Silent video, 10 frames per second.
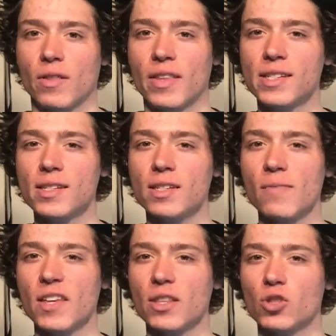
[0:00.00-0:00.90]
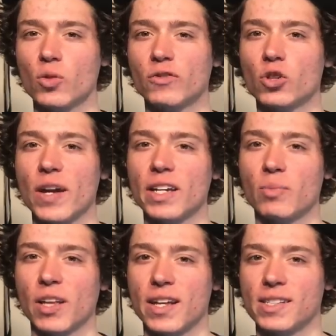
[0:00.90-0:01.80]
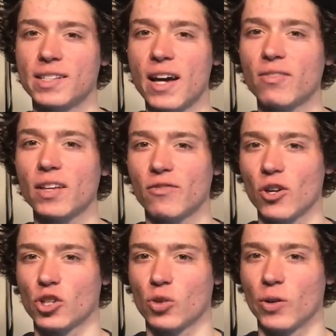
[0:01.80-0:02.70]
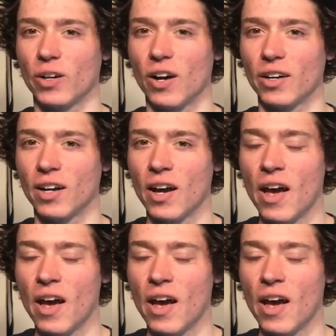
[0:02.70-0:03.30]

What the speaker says: This is something that Zwift training plans definitely fall short on.